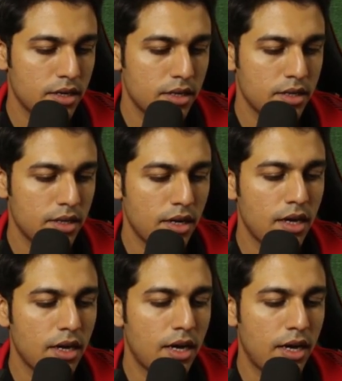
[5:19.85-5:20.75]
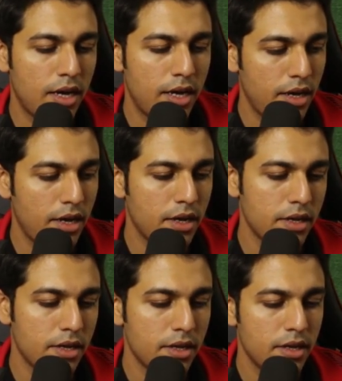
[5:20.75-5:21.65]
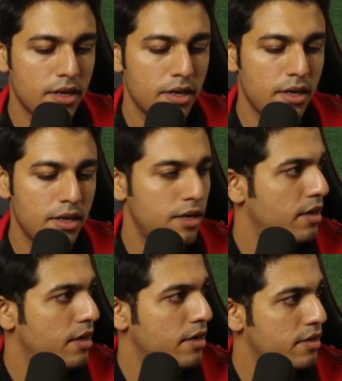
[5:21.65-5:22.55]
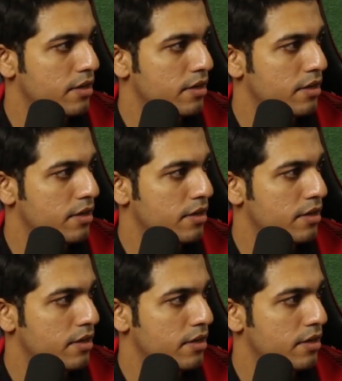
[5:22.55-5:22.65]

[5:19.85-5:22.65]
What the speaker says: a guy dead.